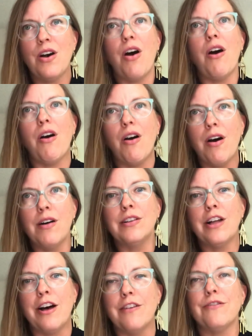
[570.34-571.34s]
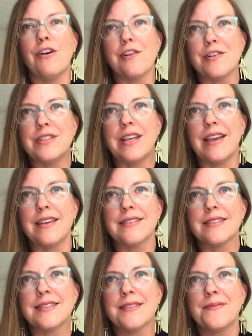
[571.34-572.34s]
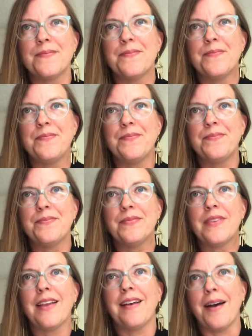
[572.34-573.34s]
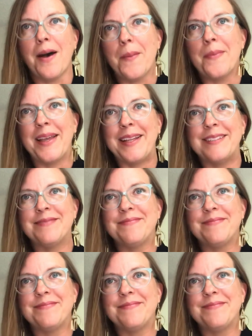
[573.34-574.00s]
all of our days. Amen.